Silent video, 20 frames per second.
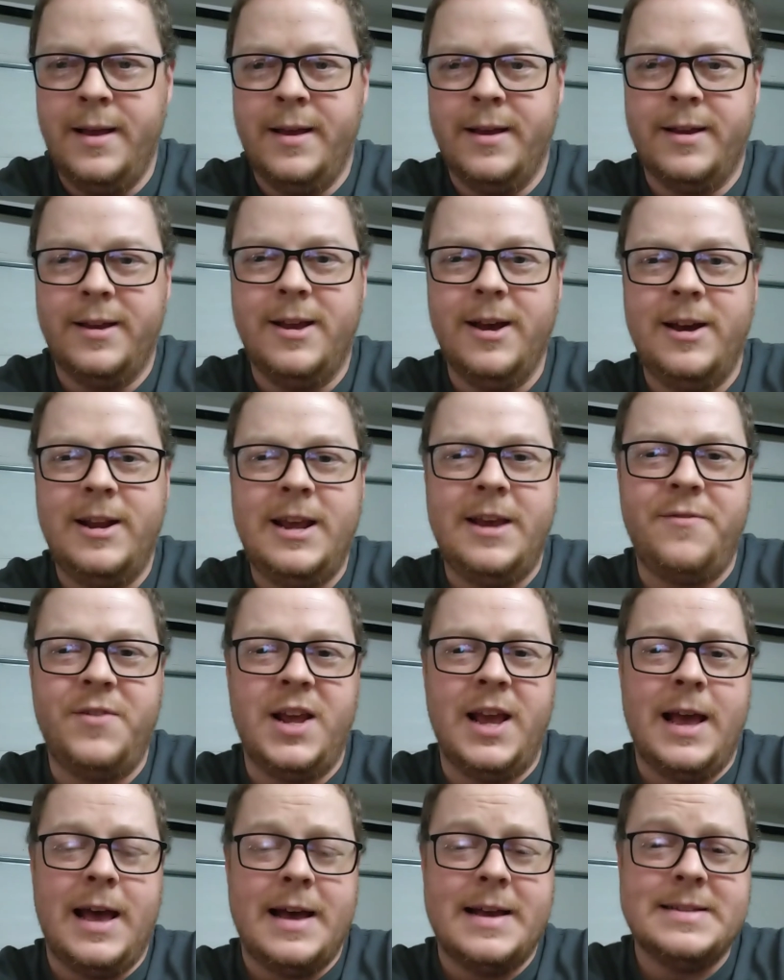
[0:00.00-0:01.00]
Good evening,
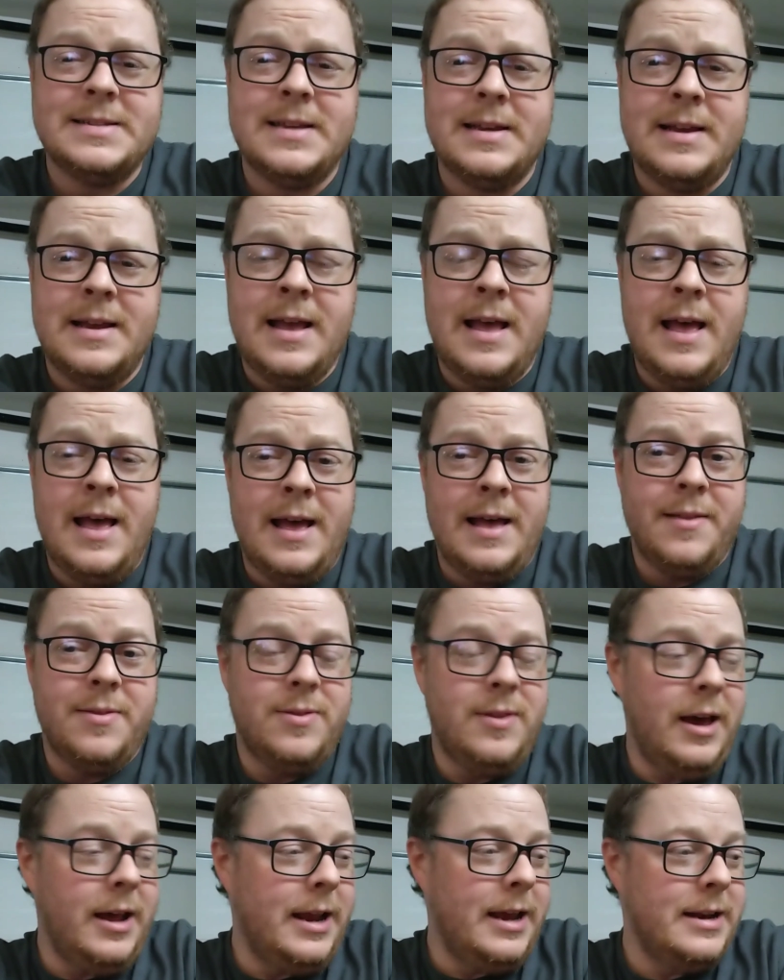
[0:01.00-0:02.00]
guys.
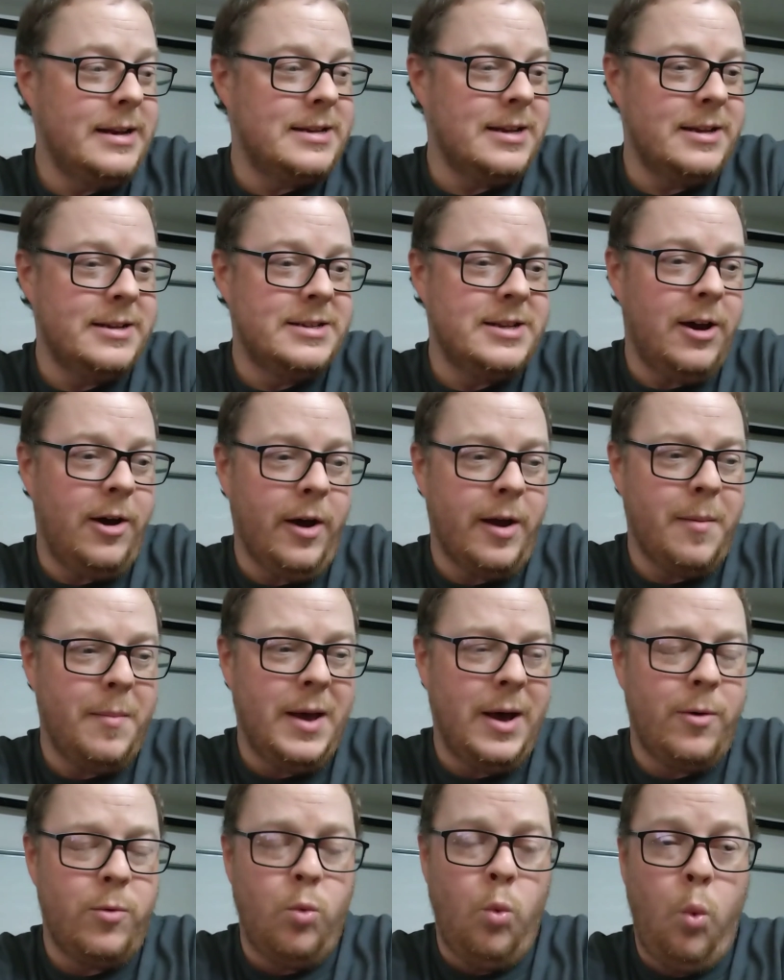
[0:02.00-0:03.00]
Thought I'd talk
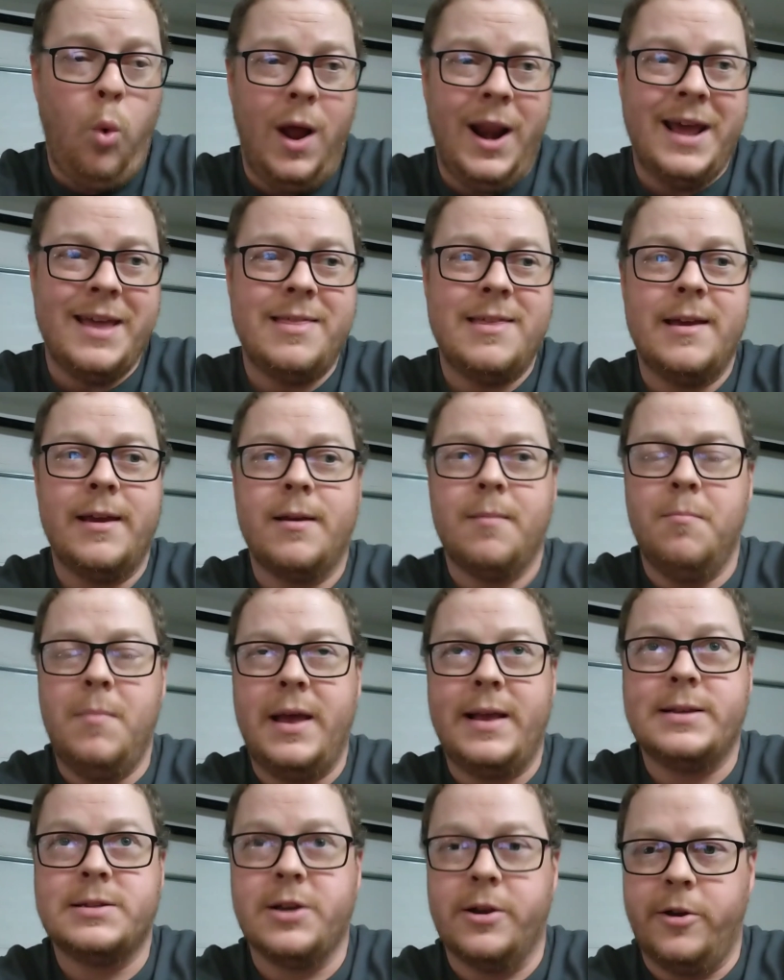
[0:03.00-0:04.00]
about what I think
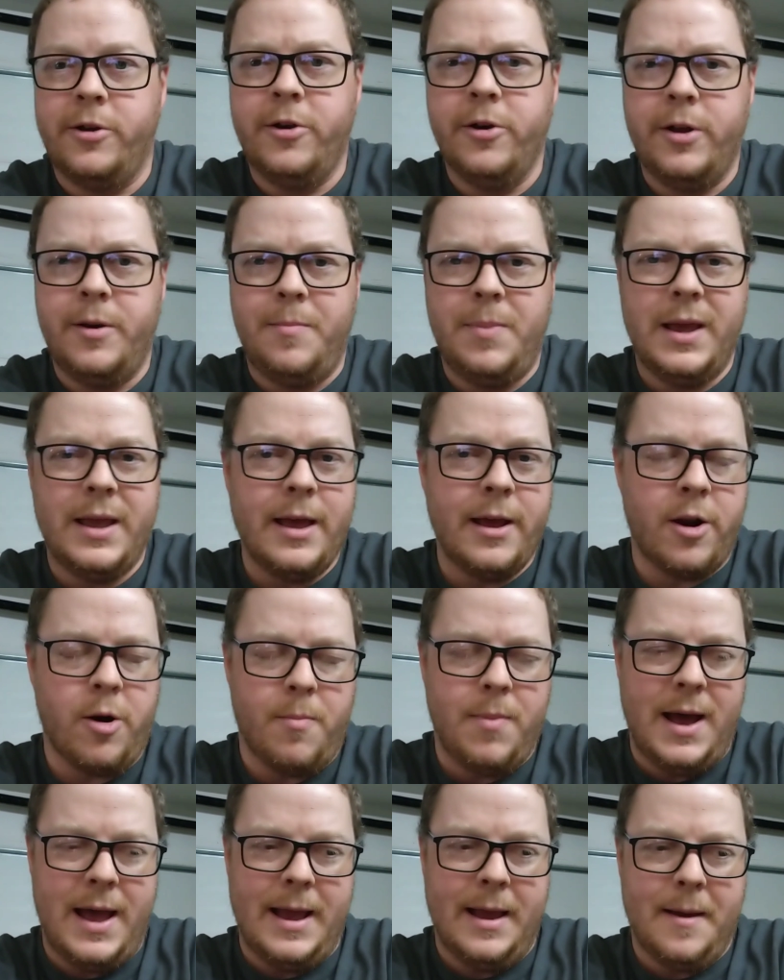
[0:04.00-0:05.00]
makes a good beginner
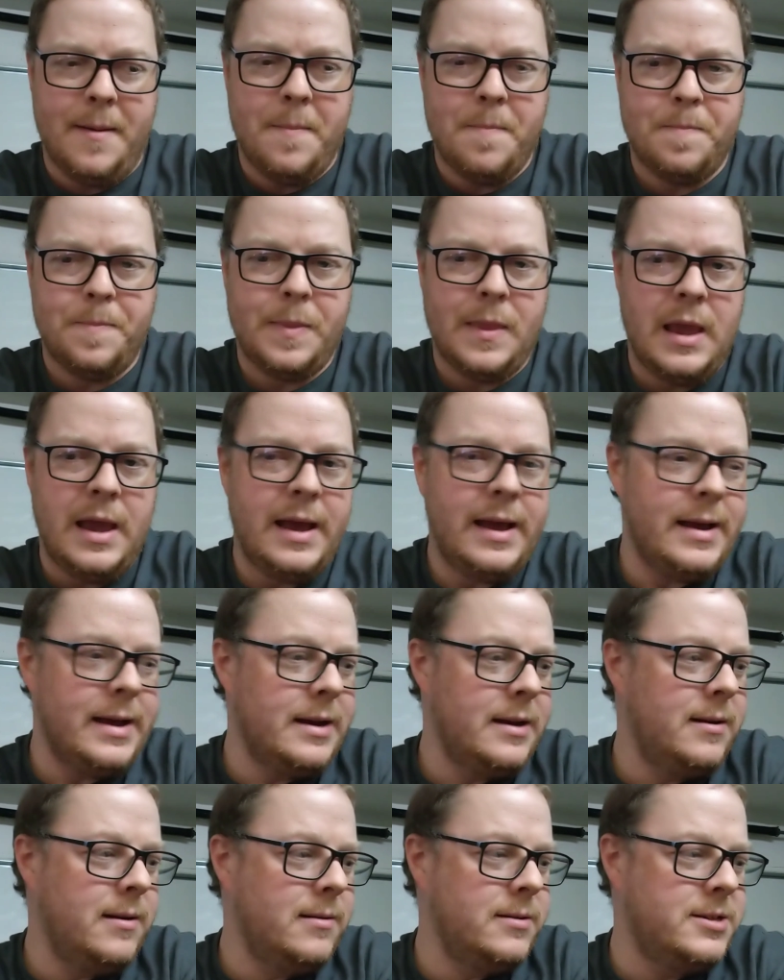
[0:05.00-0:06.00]
bike.
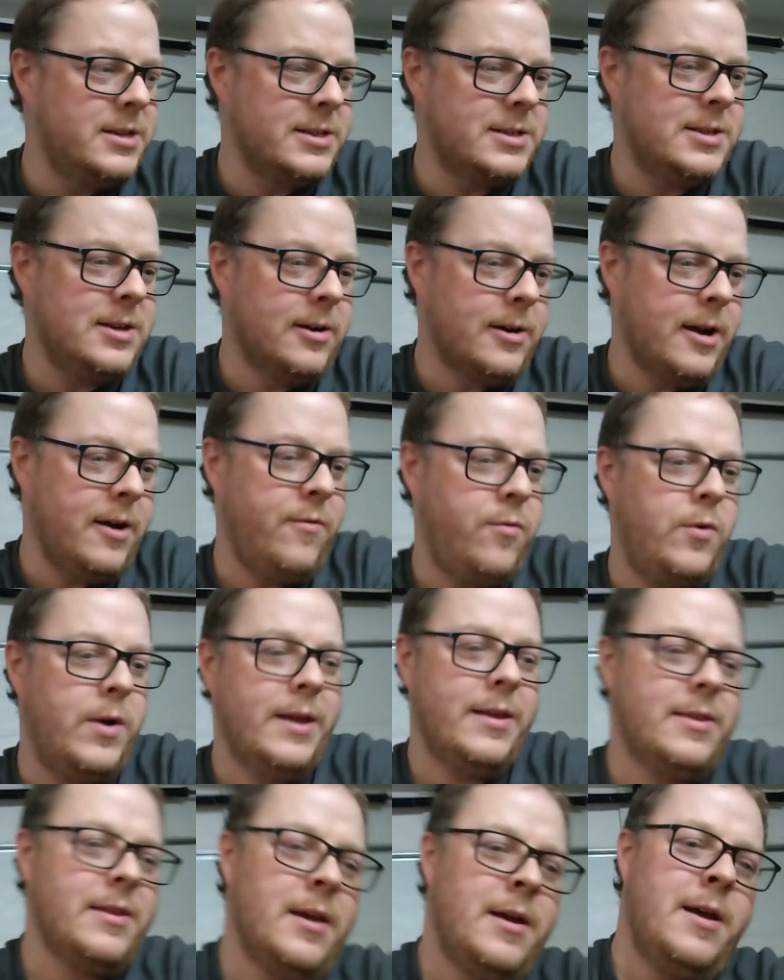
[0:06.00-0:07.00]
And to start off
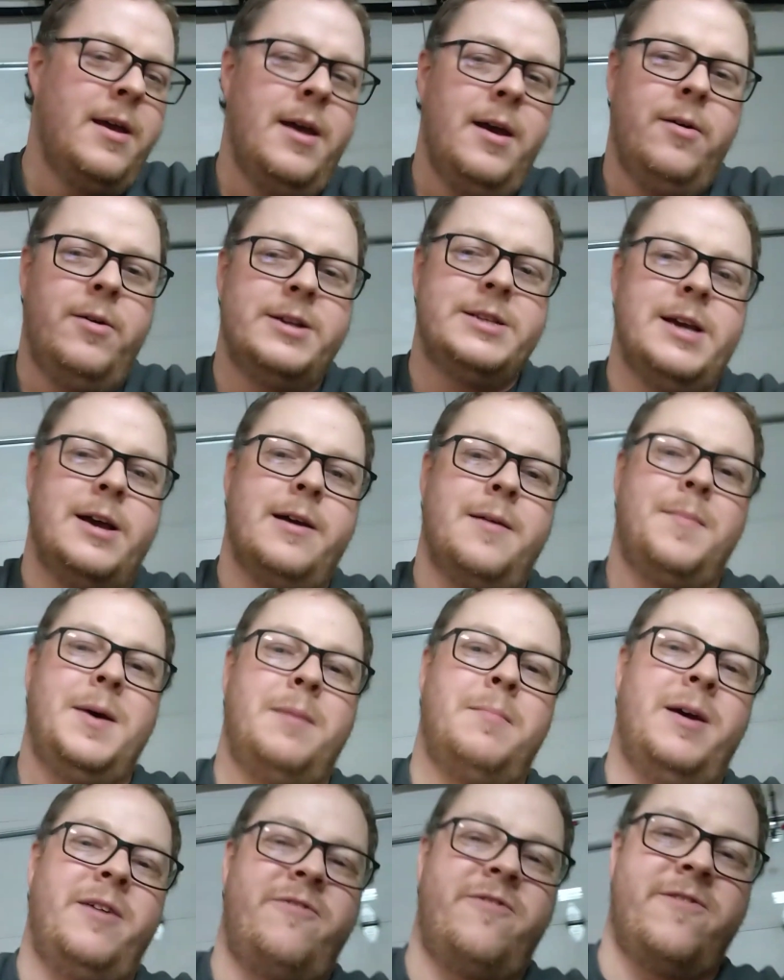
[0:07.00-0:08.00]
with, I want to talk about
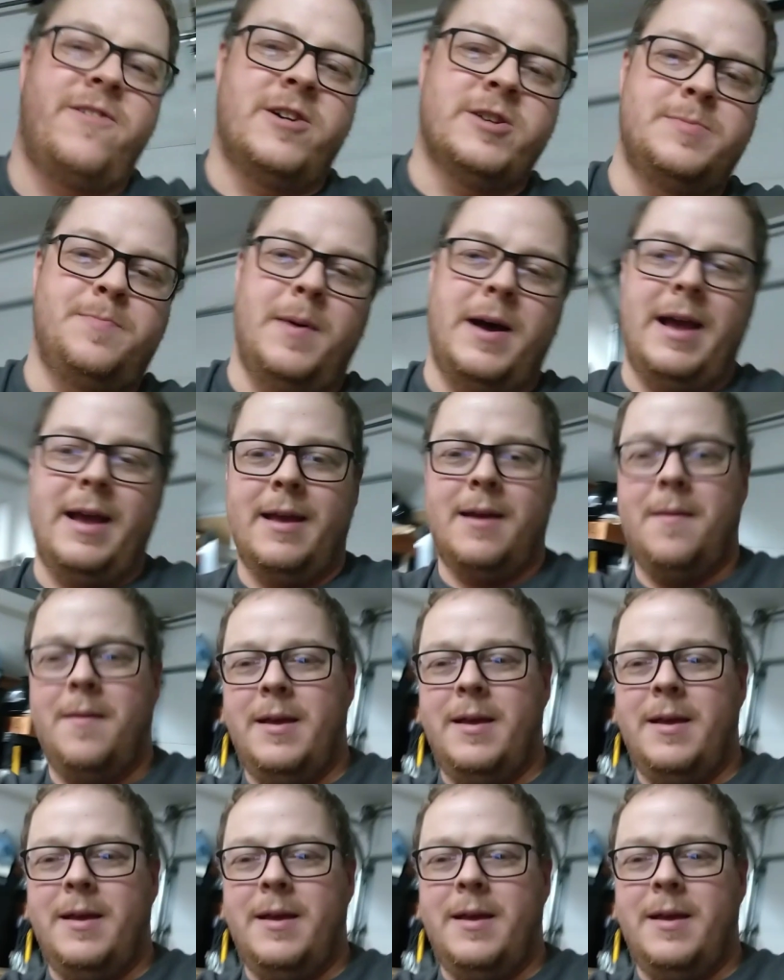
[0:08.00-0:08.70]
my first bike.